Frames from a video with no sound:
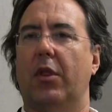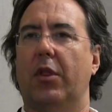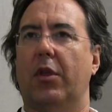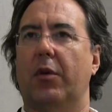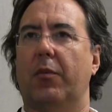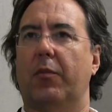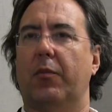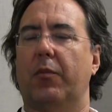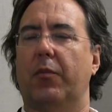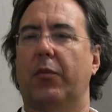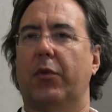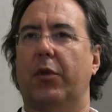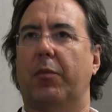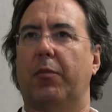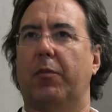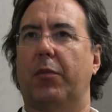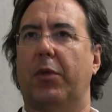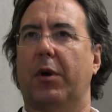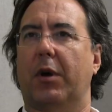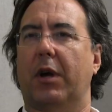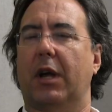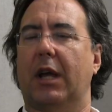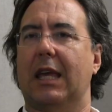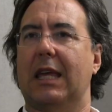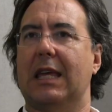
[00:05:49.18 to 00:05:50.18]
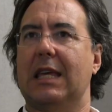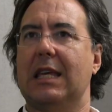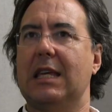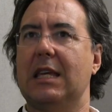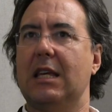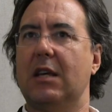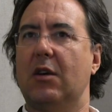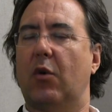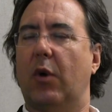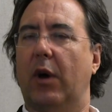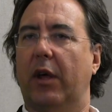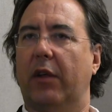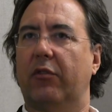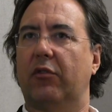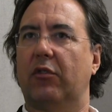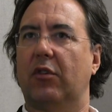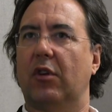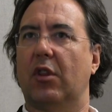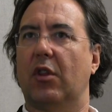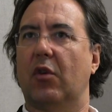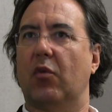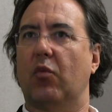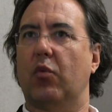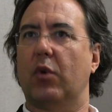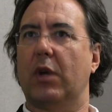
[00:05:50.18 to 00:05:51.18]
the, the, the key
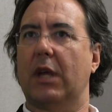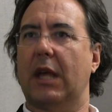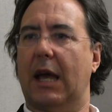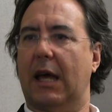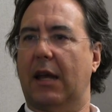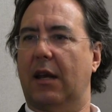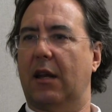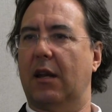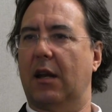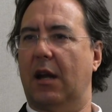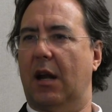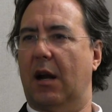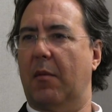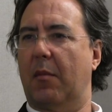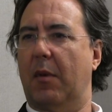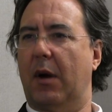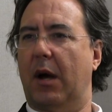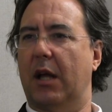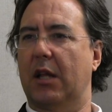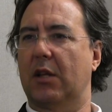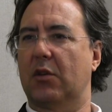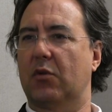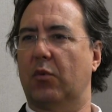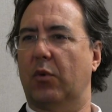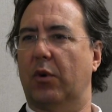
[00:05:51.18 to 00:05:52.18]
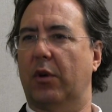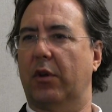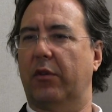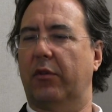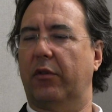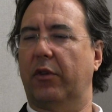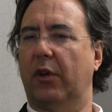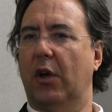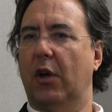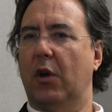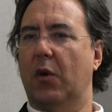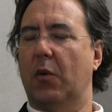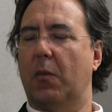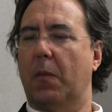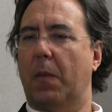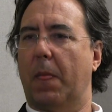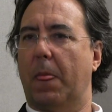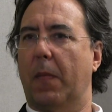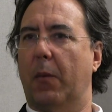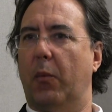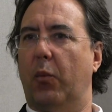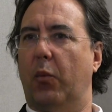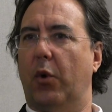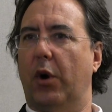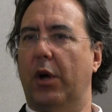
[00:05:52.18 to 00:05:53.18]
question that we had in our minds was
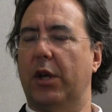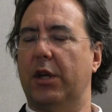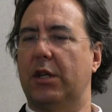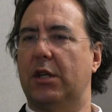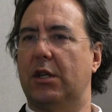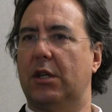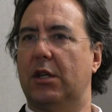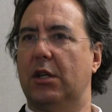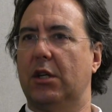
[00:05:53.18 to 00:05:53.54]
what